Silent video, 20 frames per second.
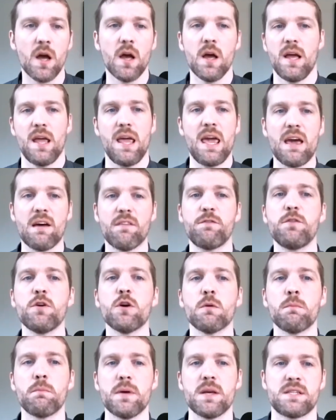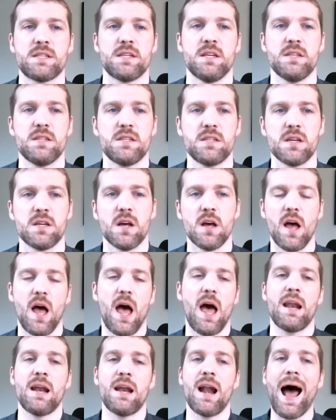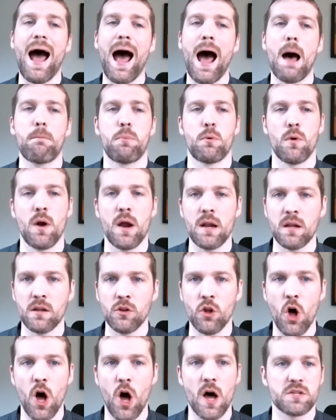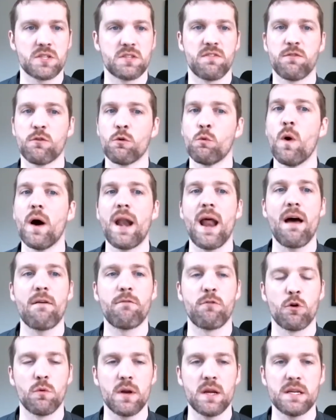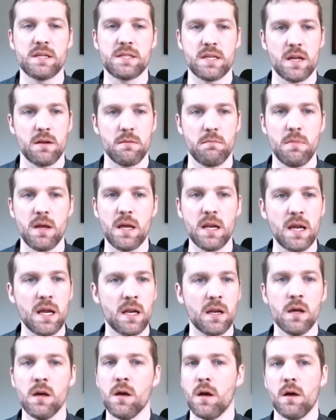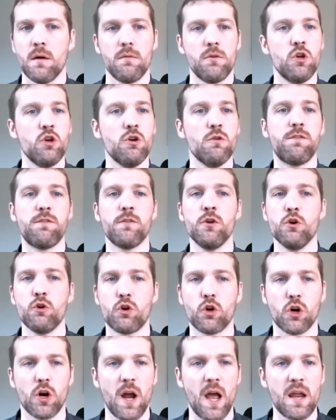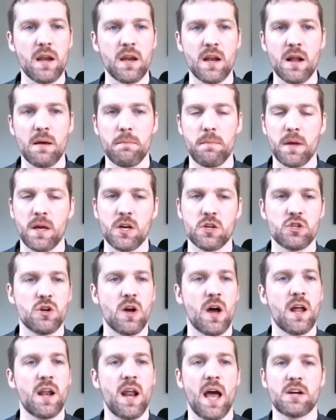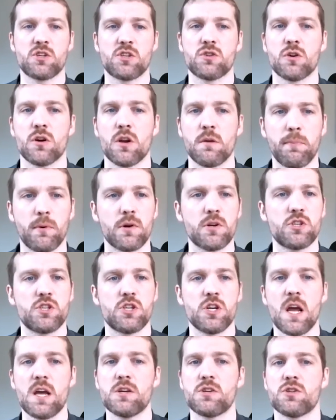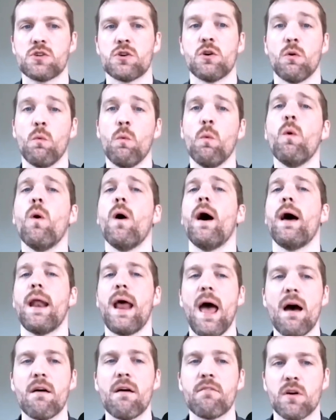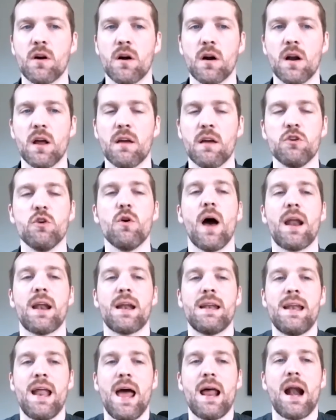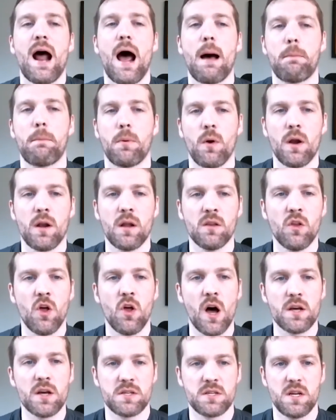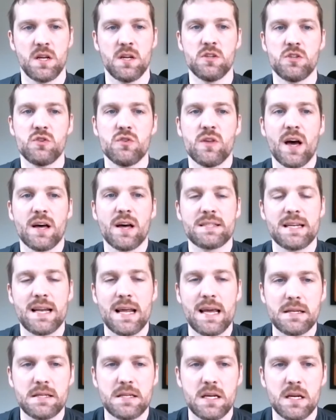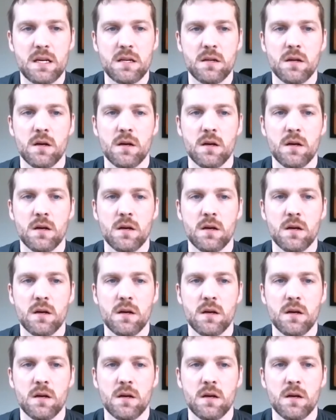If your business had an operating loss for whatever reason, meaning you created it because you had extra depreciation or whatever, if you had a net operating loss in 2018,